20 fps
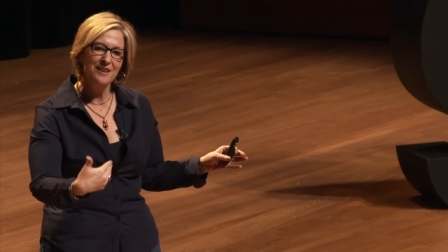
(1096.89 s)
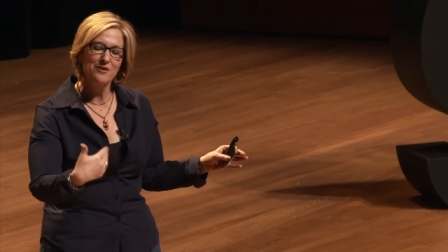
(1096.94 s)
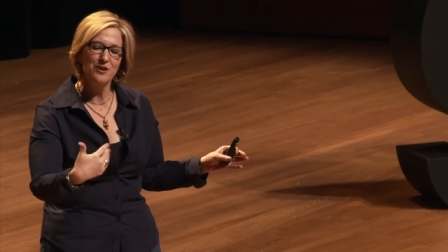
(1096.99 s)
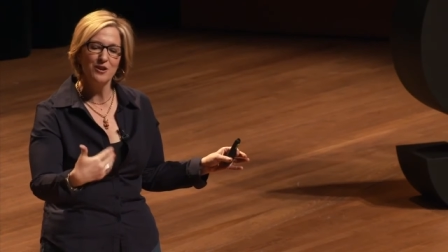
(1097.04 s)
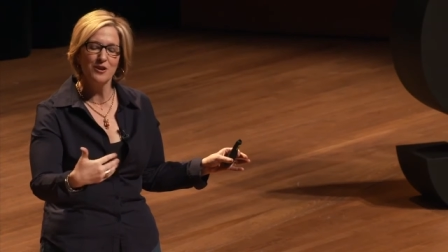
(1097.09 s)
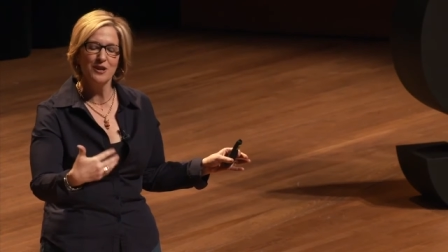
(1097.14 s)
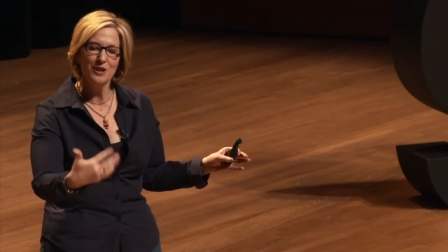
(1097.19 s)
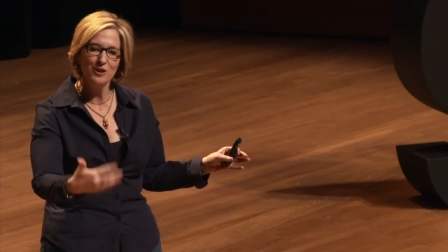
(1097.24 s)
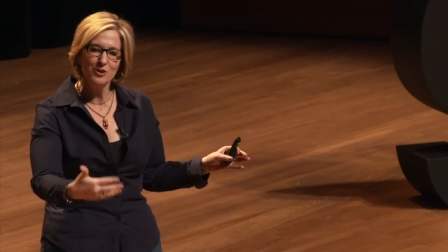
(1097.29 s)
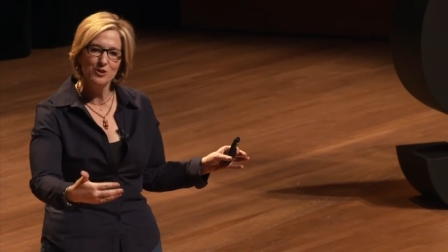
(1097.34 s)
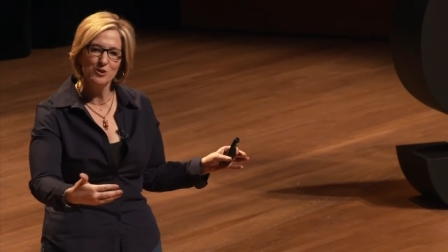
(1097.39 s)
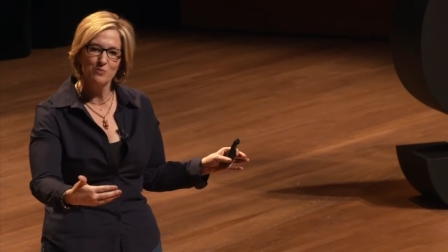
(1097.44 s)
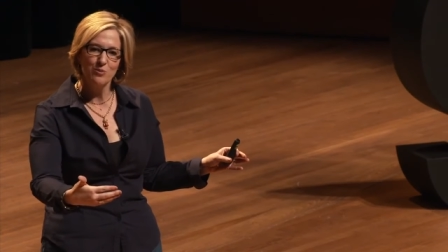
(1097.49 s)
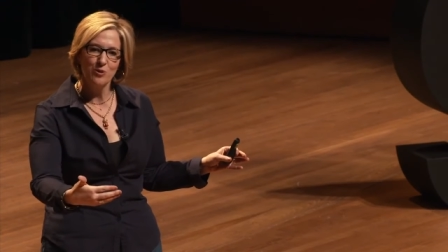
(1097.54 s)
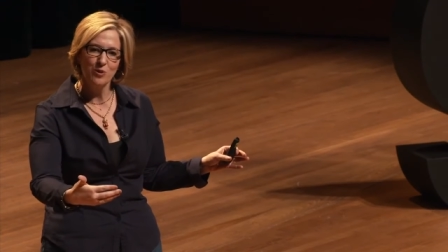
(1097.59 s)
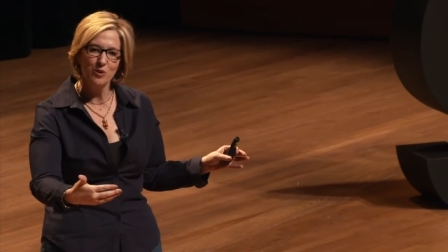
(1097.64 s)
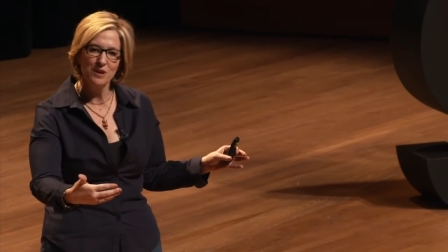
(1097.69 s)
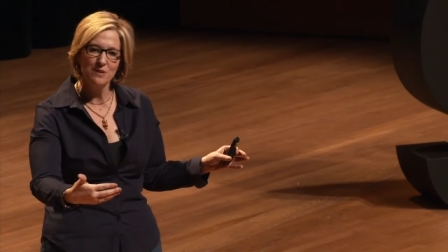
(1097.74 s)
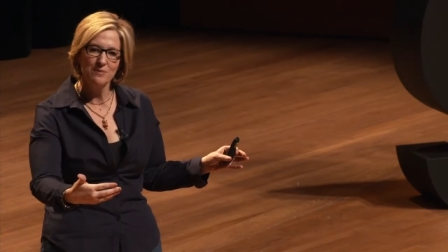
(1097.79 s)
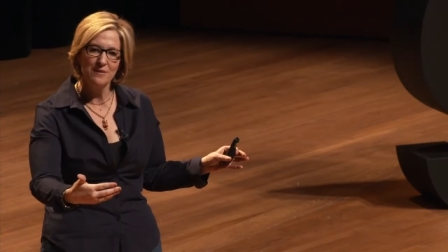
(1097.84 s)
if you're here
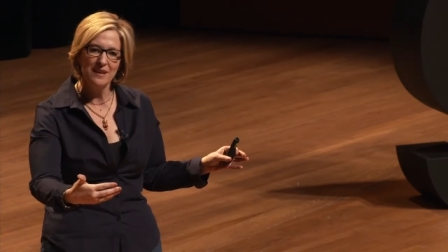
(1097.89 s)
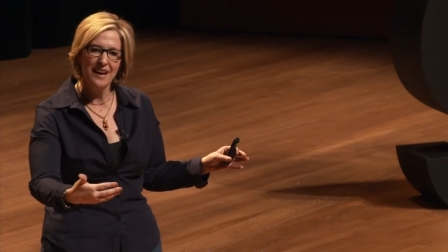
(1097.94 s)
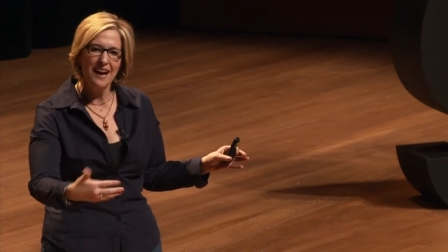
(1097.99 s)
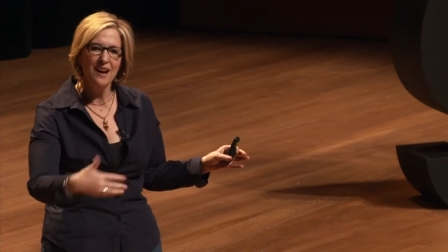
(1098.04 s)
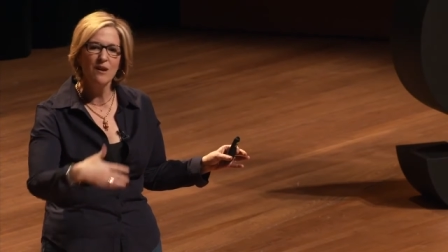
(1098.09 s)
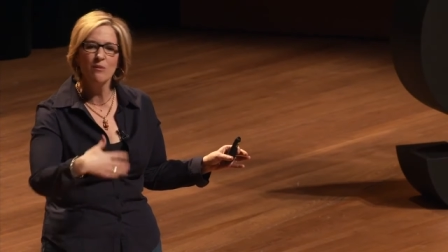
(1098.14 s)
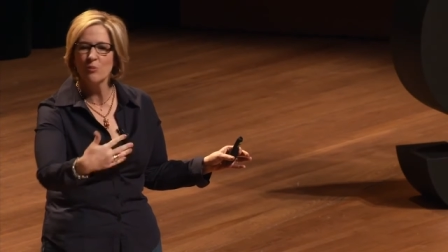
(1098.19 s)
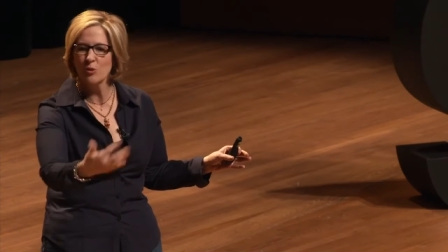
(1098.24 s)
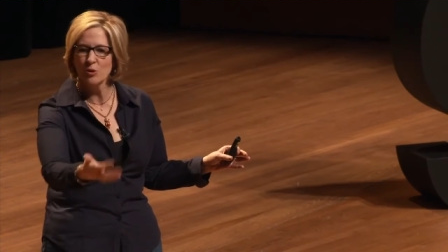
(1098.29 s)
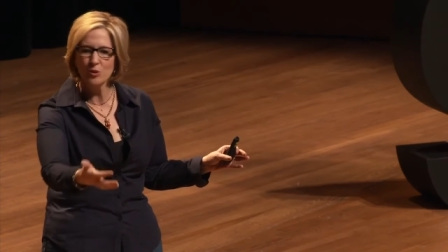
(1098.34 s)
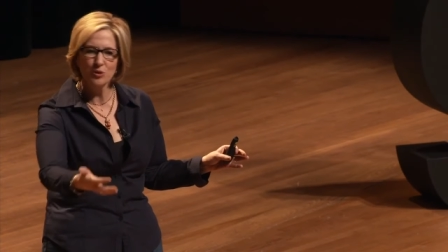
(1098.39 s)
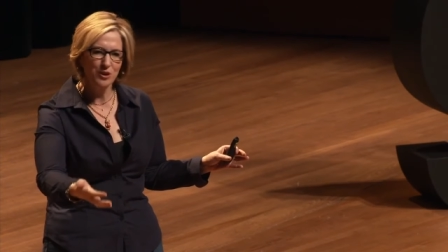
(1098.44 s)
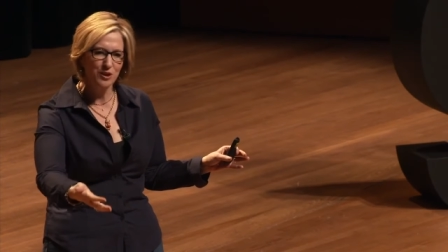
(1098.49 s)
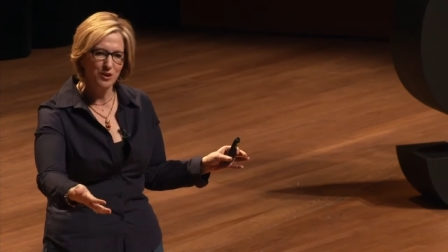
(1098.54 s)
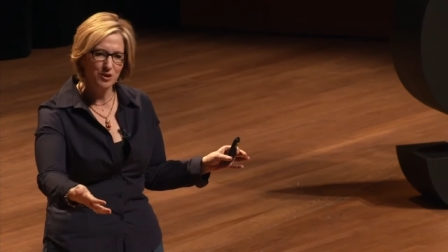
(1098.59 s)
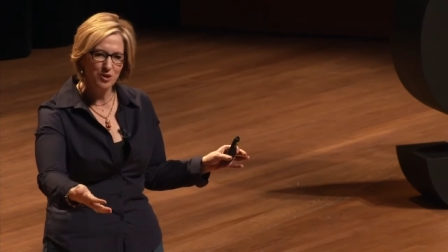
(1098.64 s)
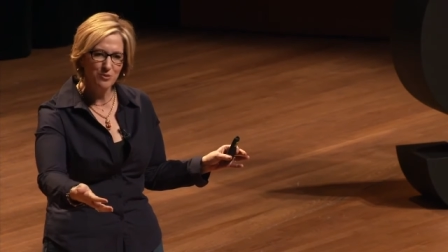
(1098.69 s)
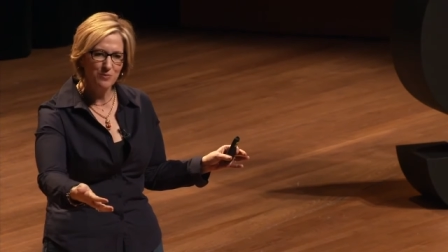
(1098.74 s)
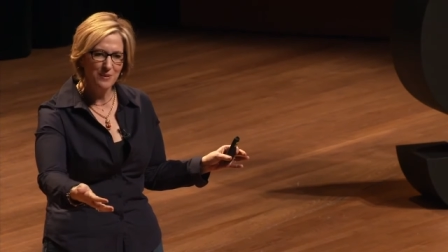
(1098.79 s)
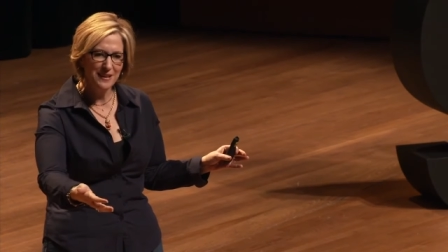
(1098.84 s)
supporting me, how important
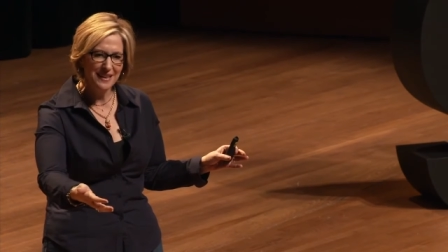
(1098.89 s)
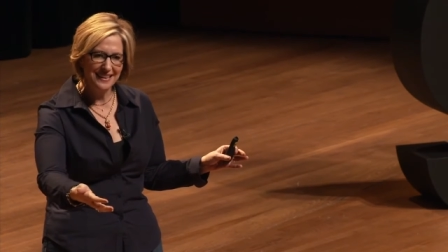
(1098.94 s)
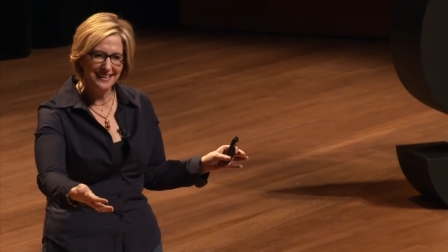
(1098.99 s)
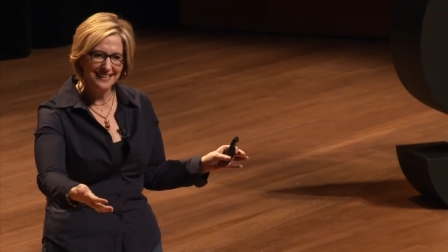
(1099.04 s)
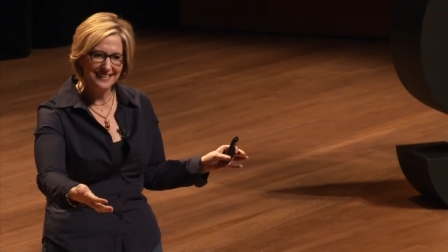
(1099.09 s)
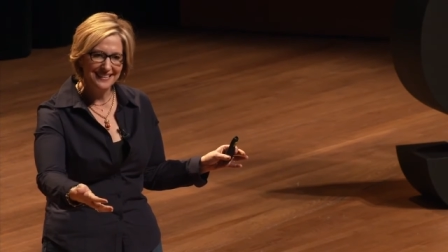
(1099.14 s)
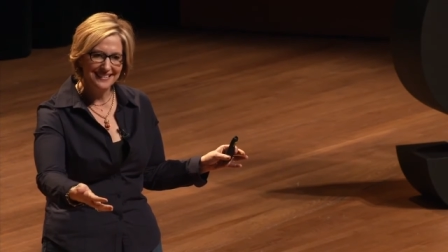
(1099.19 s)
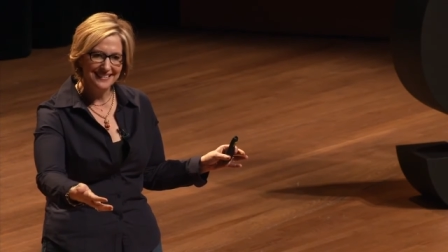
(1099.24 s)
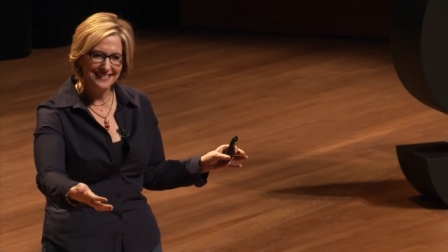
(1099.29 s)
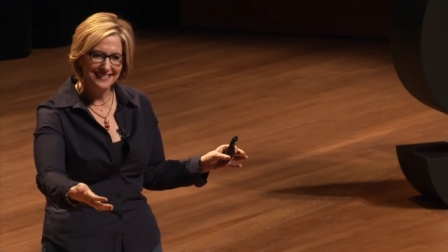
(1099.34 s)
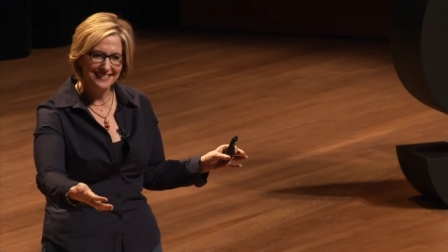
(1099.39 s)
could you be?